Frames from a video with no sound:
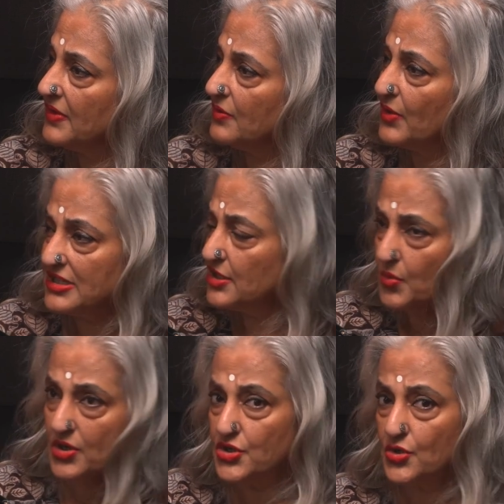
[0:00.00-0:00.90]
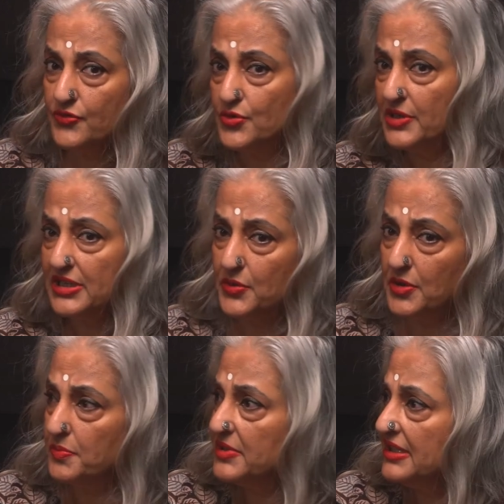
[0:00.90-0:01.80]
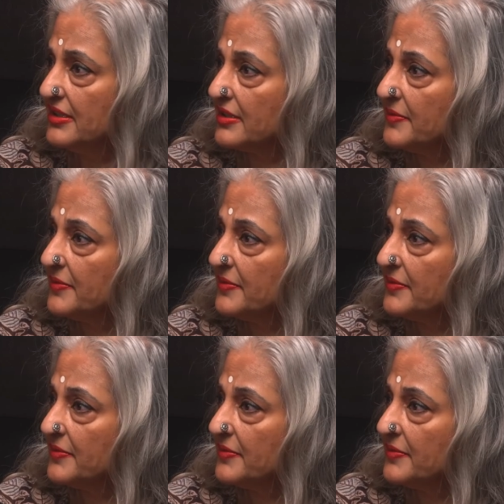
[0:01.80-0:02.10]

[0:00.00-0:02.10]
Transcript: One day you want tofu, one day you want paneer.